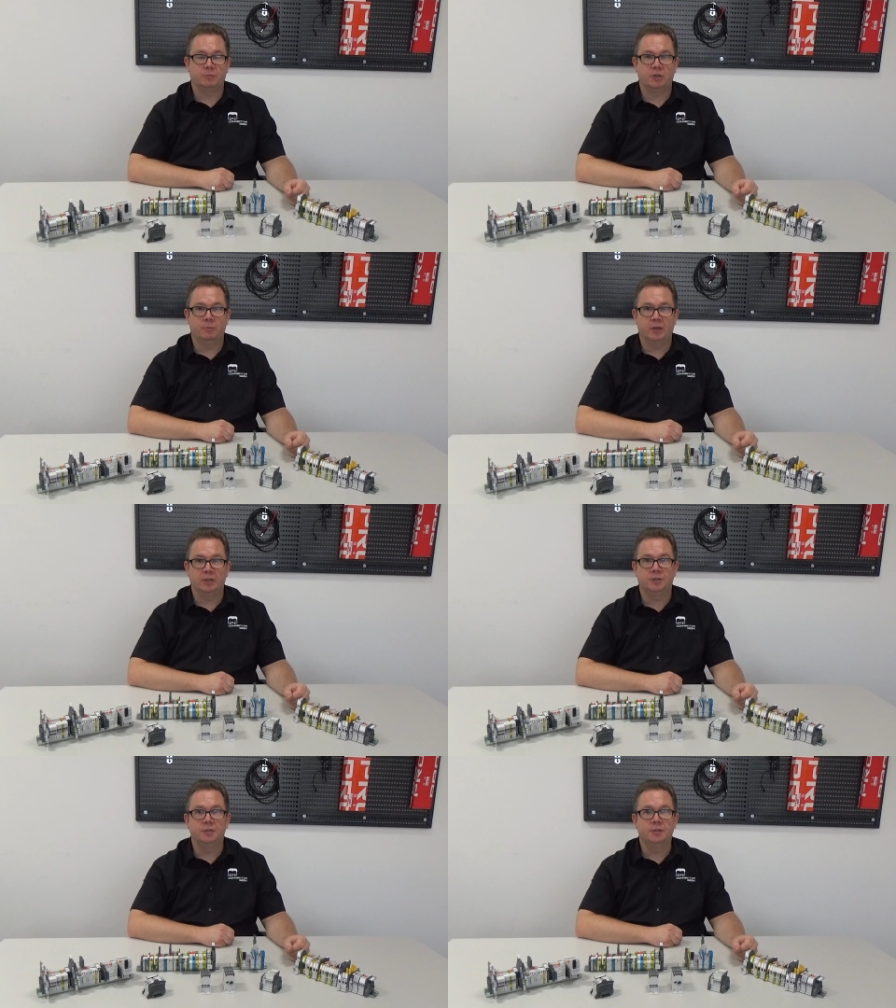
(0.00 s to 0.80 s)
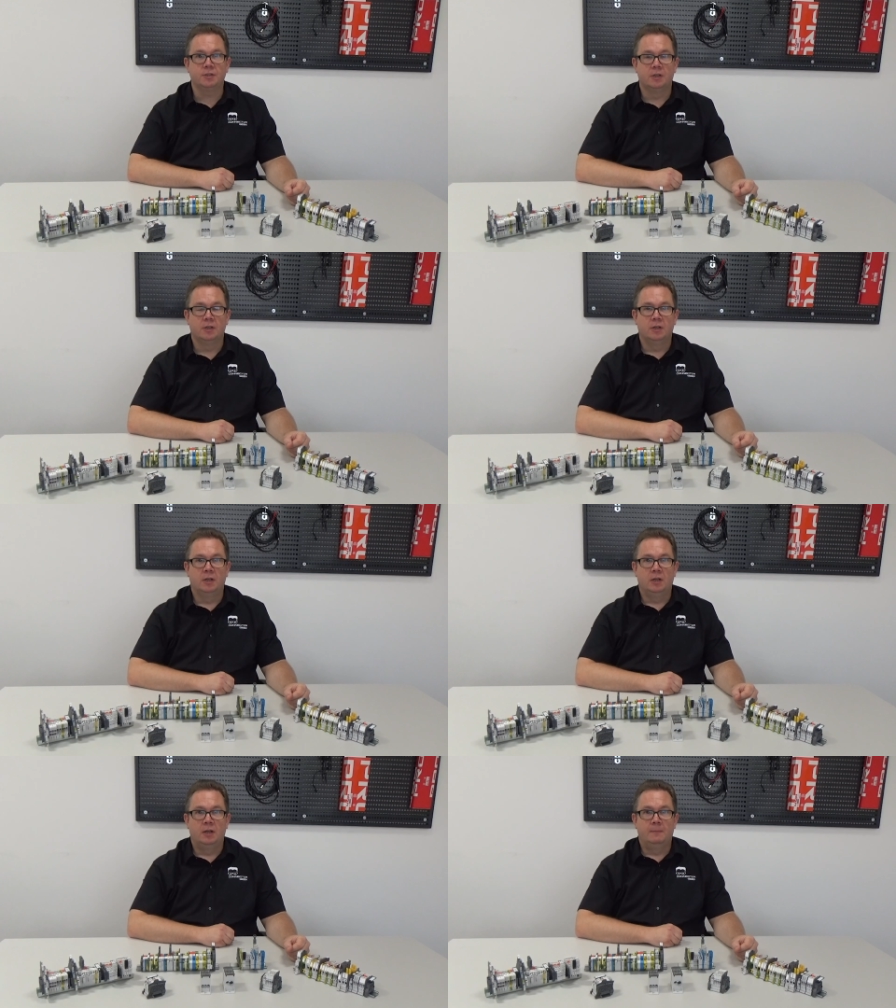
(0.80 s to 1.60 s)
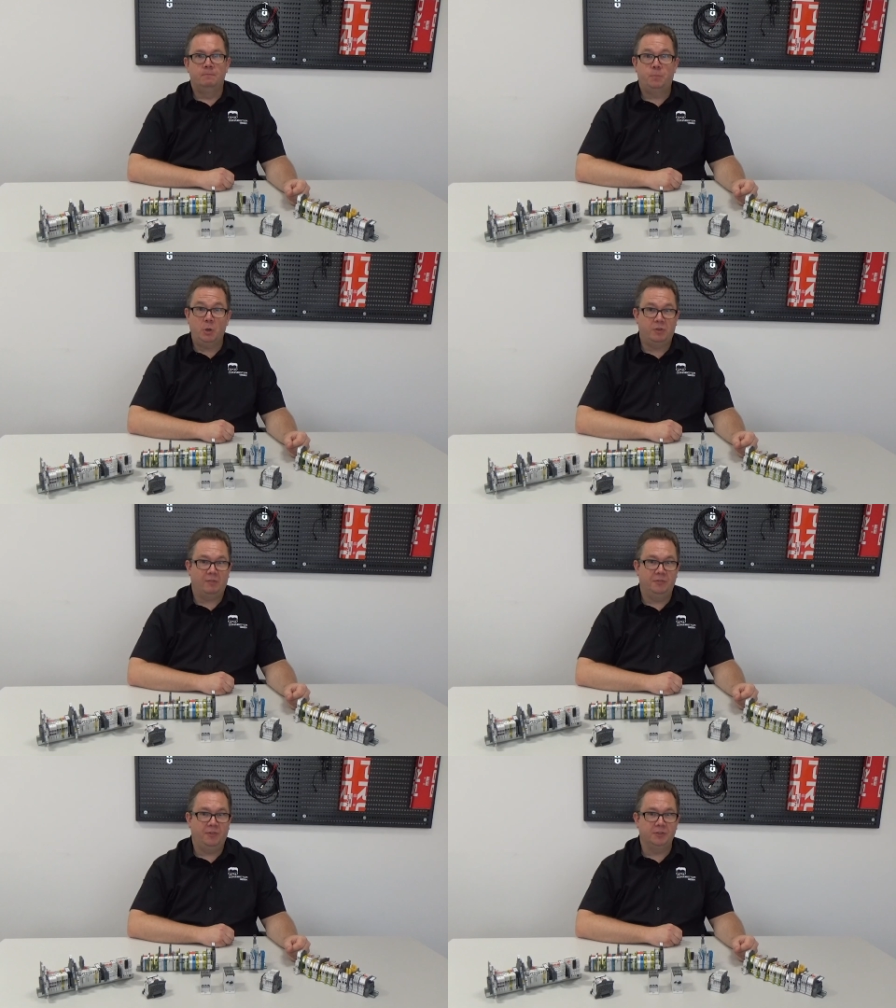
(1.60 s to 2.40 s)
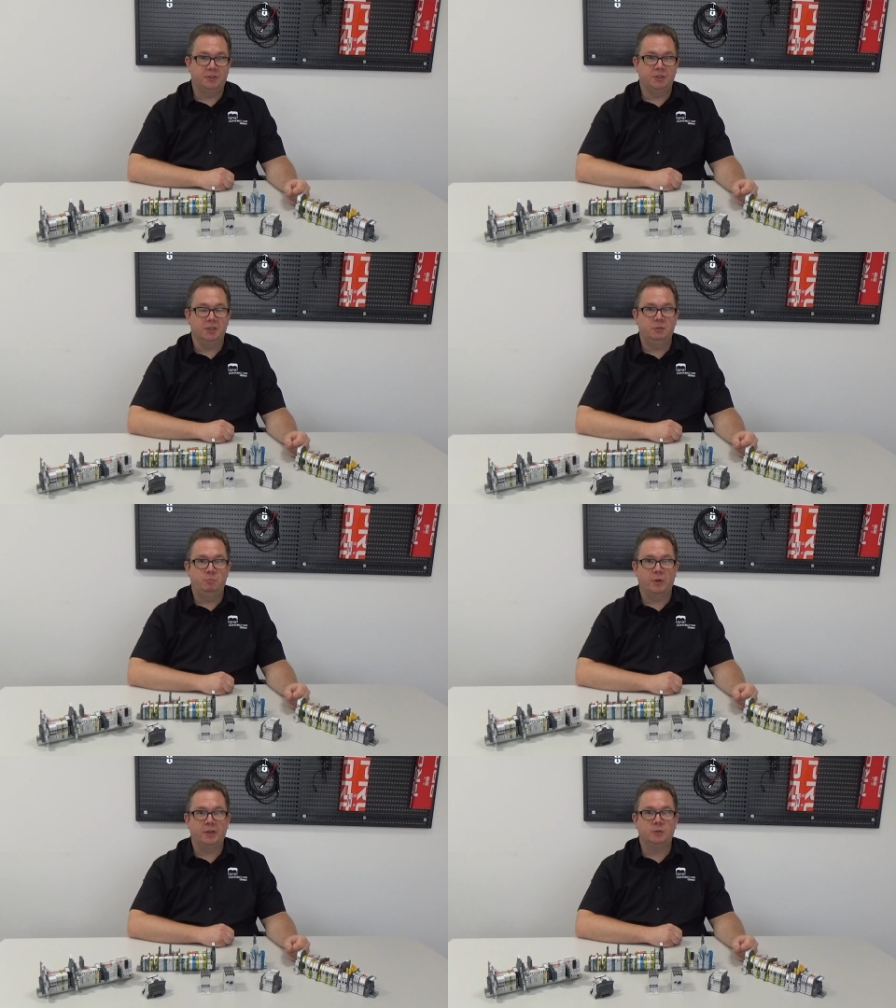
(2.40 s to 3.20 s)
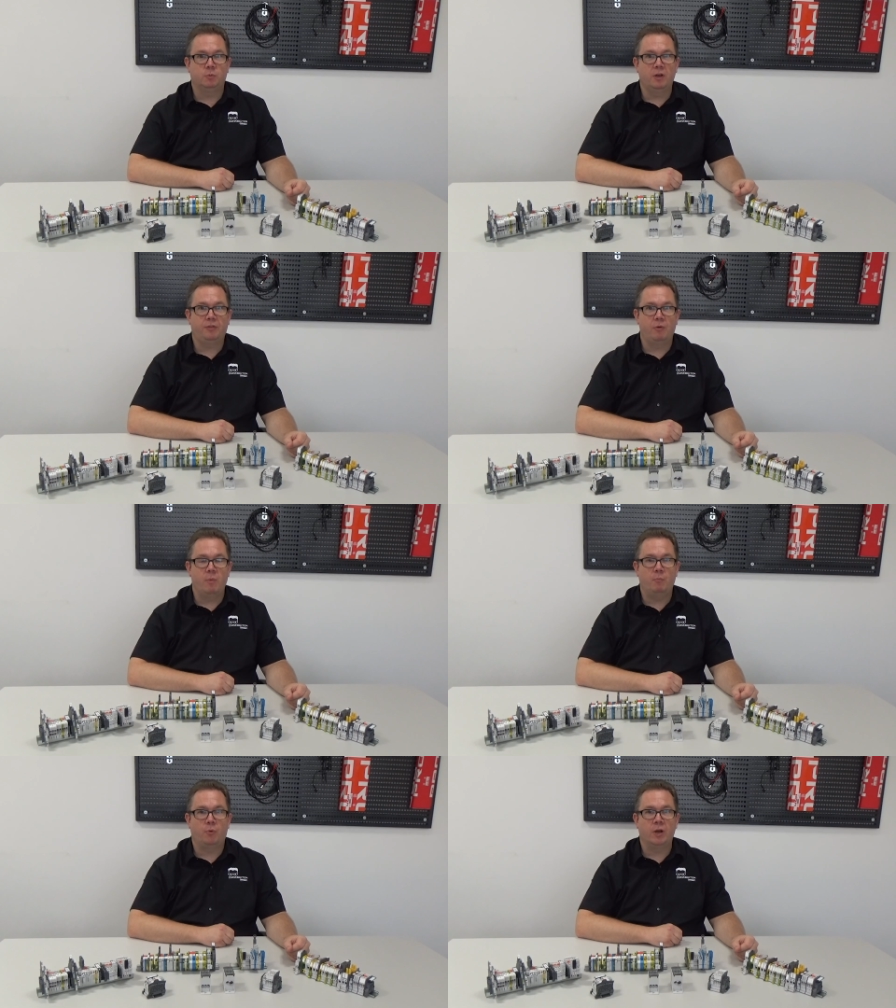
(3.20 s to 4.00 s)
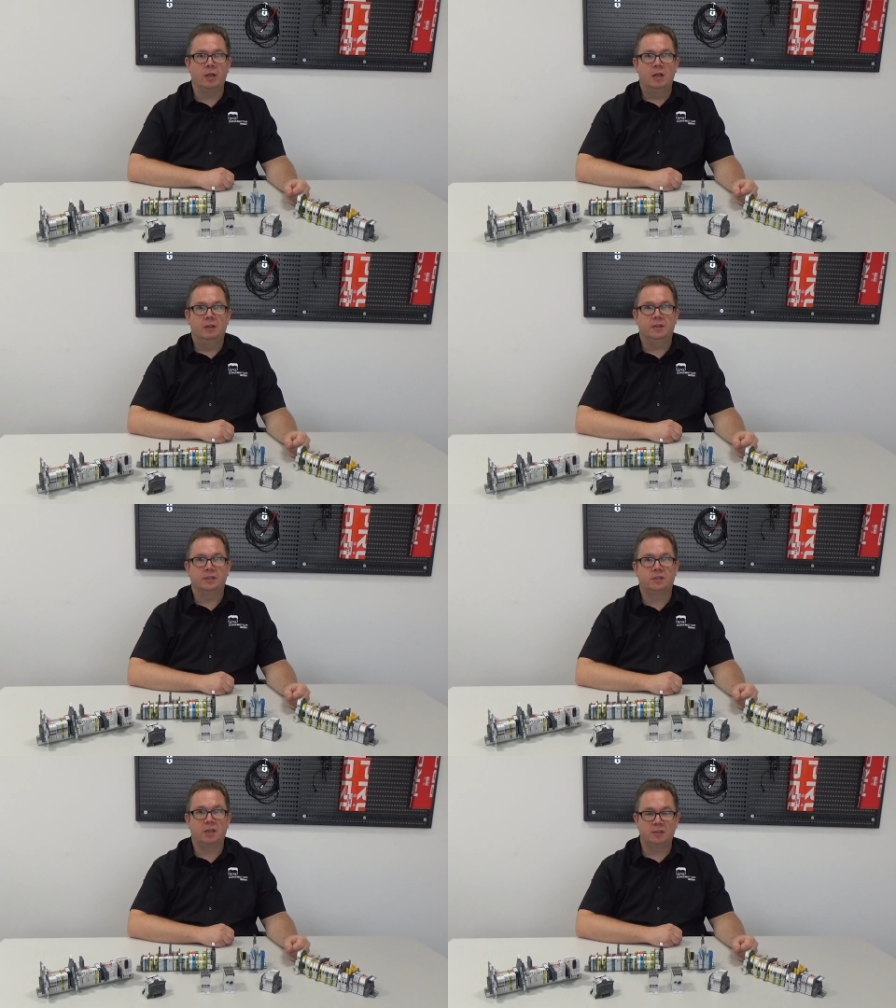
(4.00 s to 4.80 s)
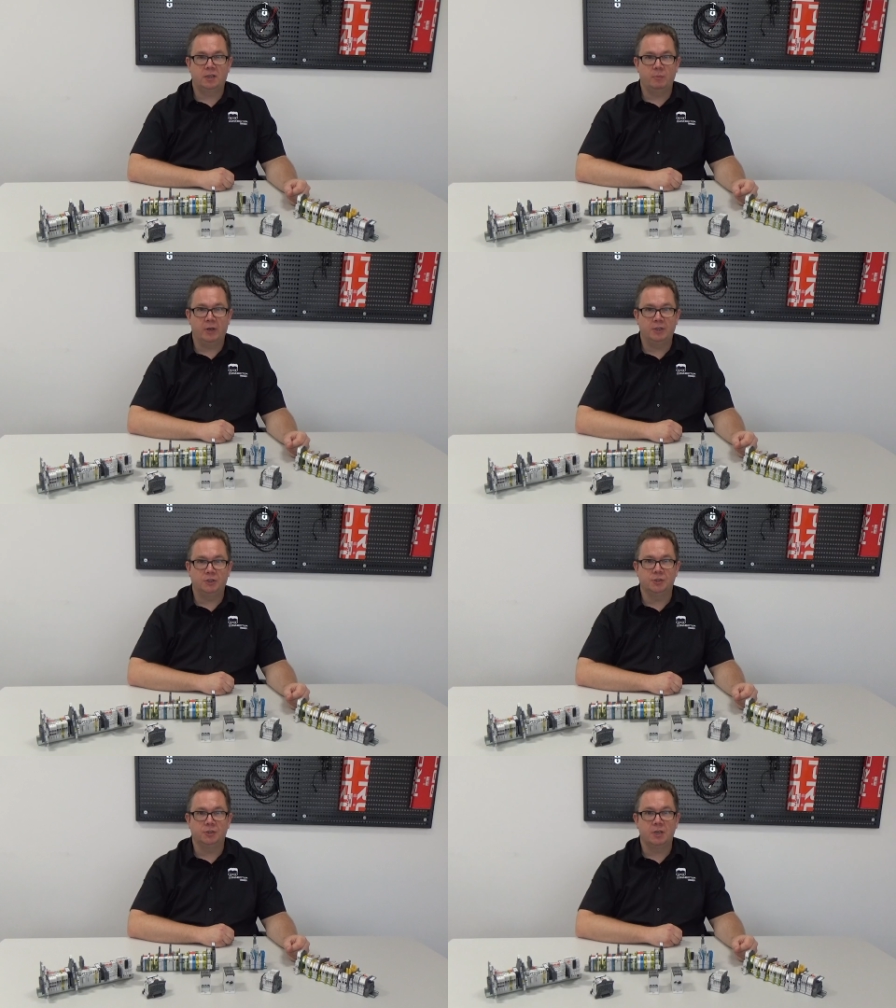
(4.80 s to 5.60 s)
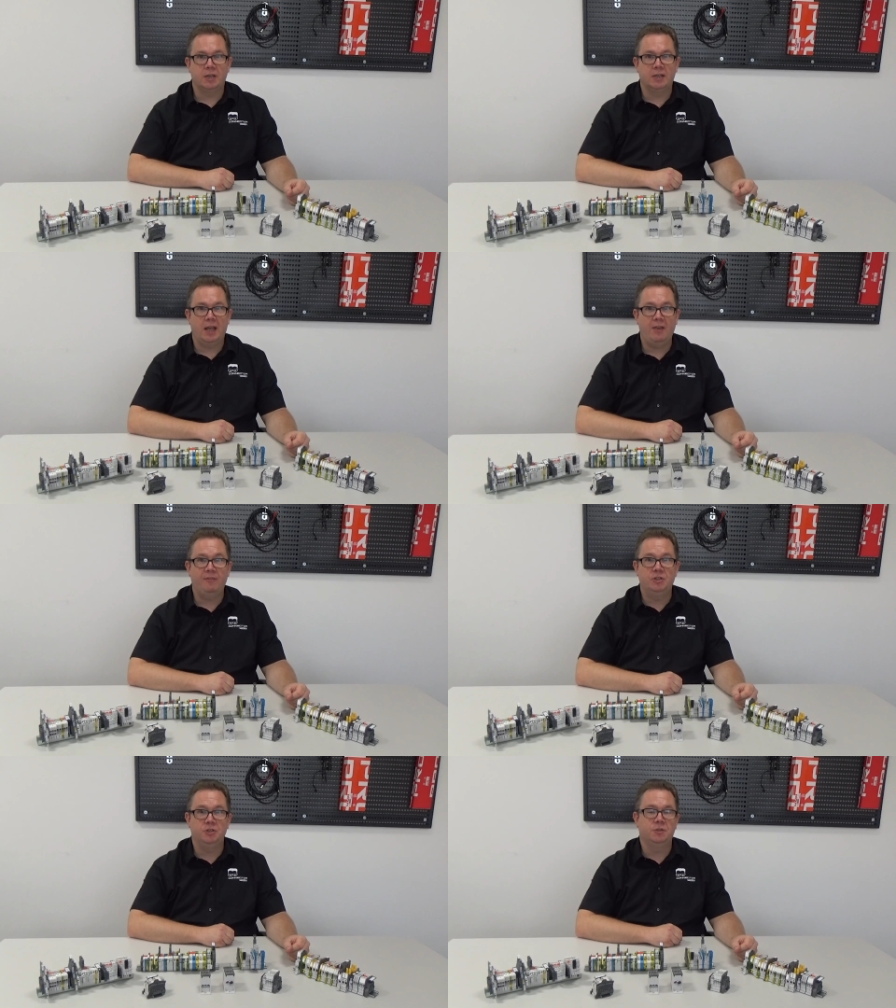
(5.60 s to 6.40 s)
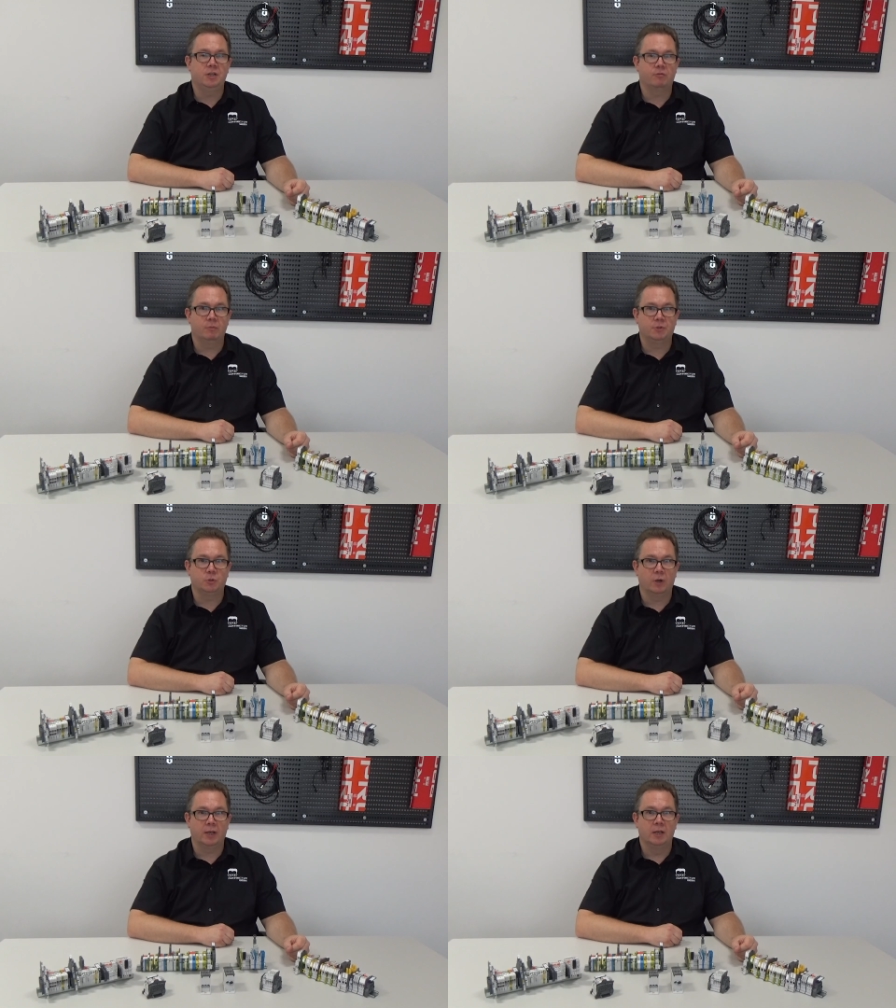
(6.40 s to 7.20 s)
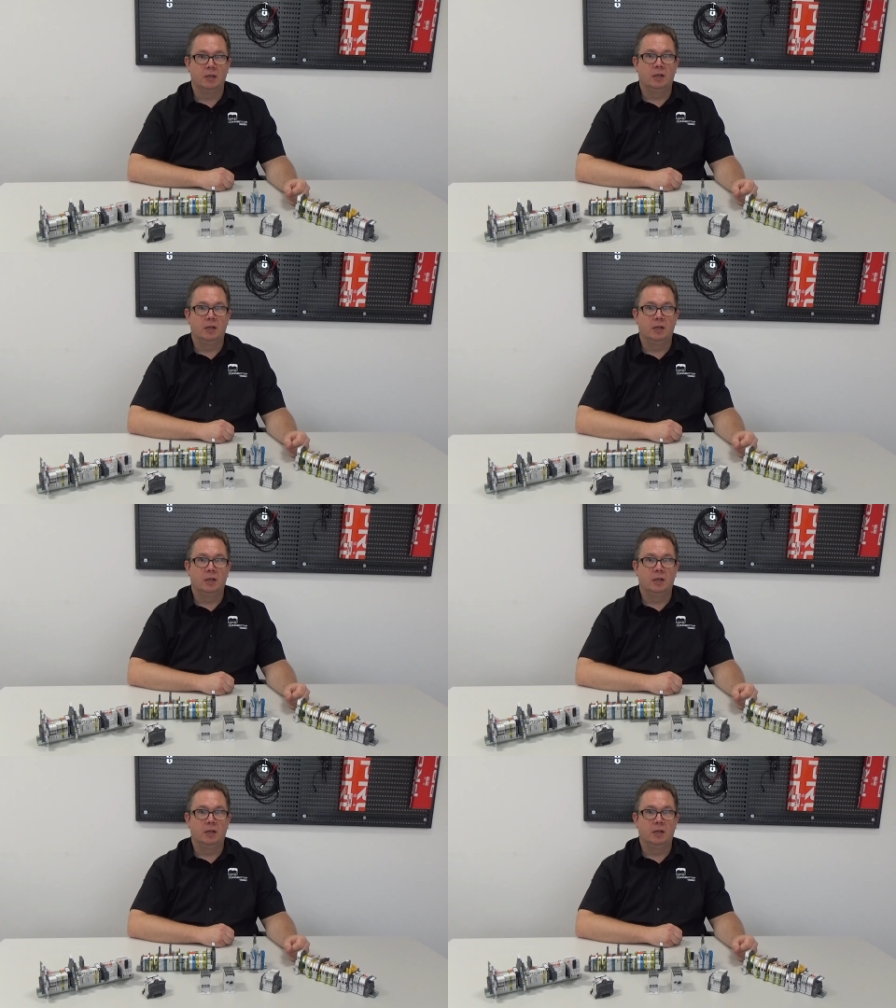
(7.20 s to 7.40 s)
terminations. Both have advantages, but it's worth remembering that stud terminations need heavy-duty crimp tooling,